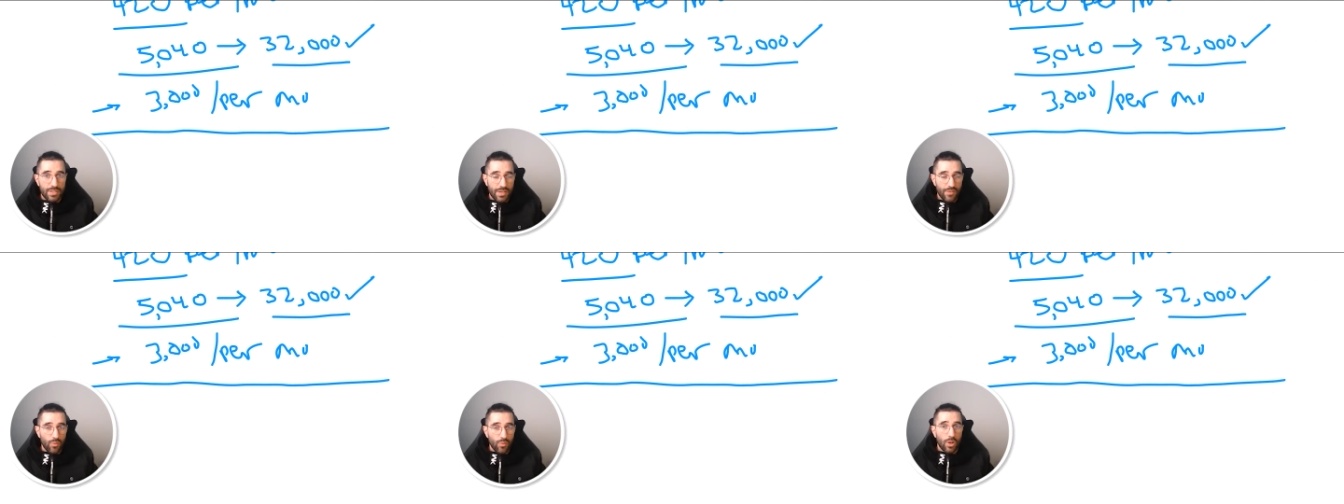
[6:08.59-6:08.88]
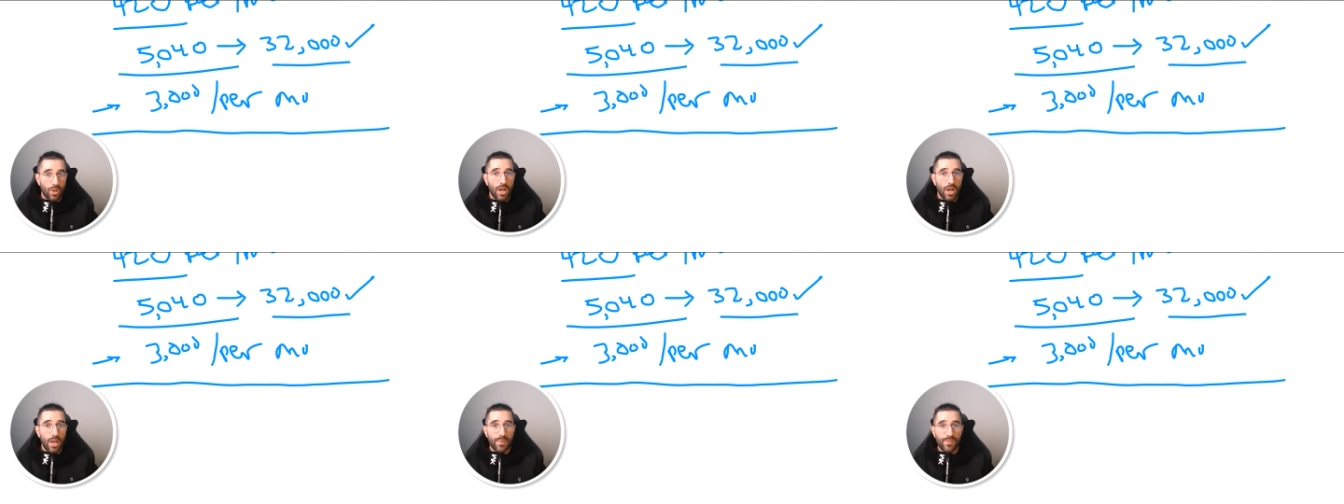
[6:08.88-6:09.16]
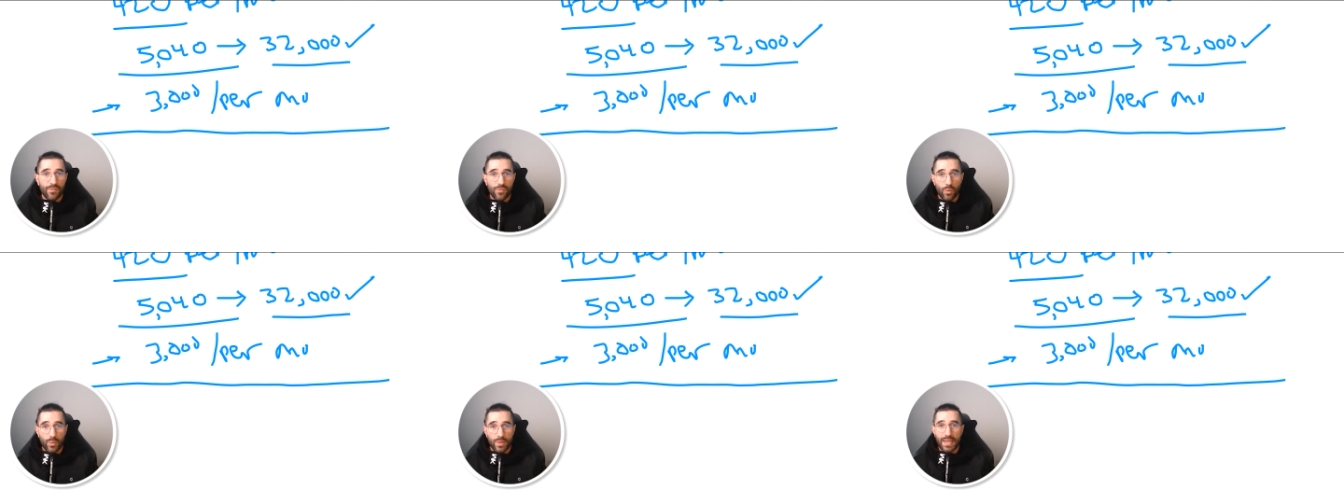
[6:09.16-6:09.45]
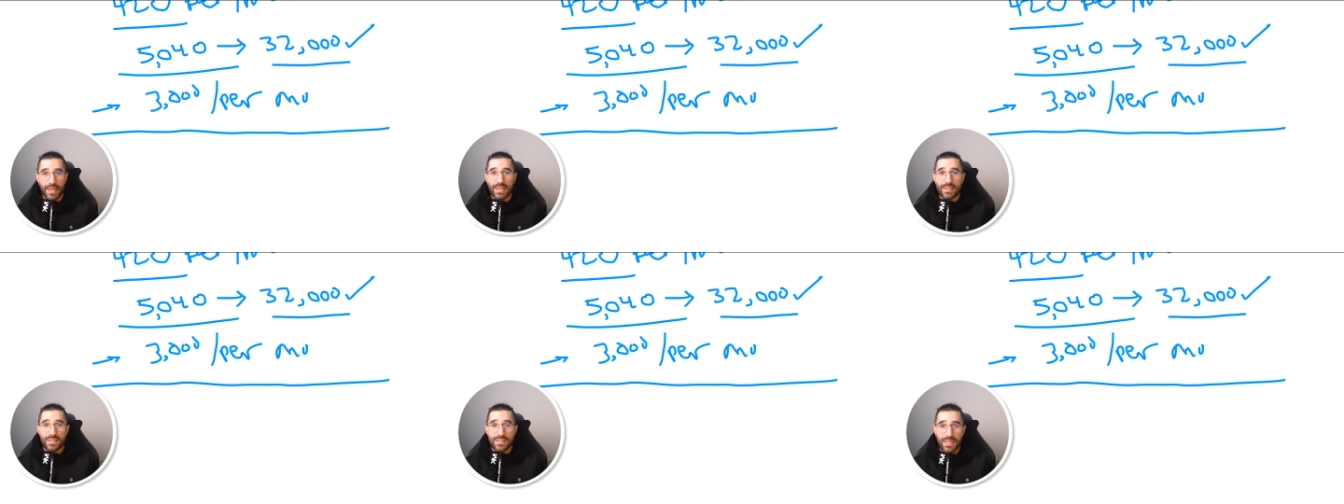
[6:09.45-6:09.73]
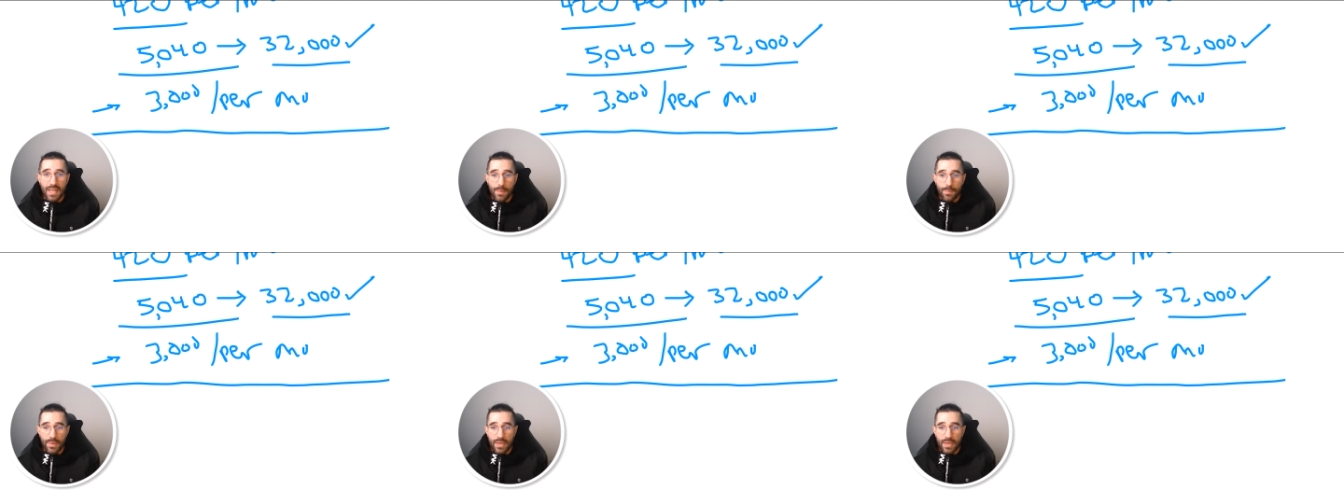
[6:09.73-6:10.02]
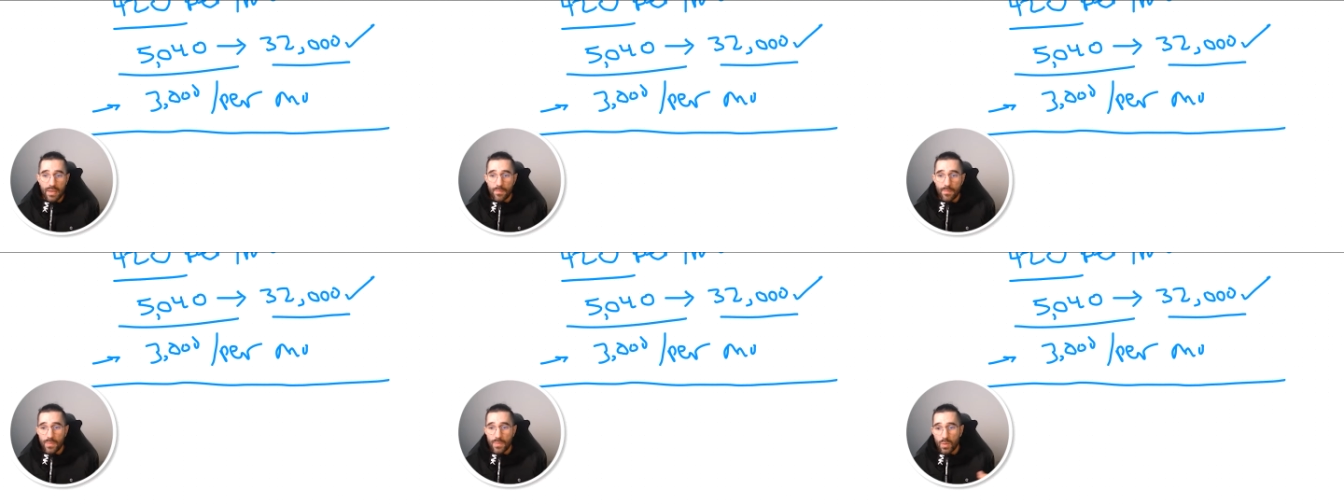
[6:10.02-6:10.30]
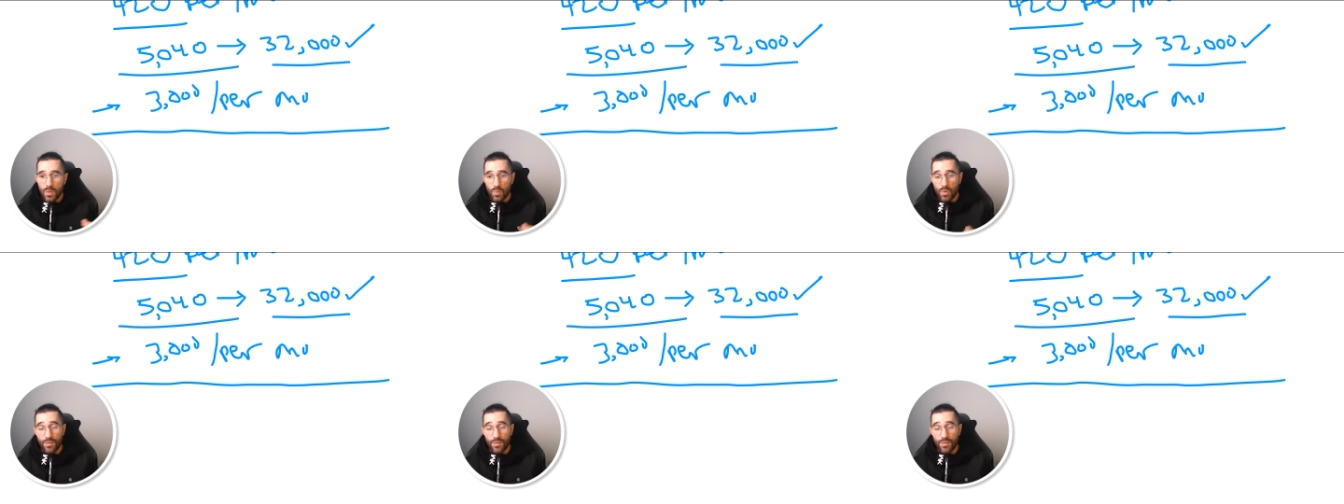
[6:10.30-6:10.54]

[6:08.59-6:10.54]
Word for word: Just FYI, before we get into that bit,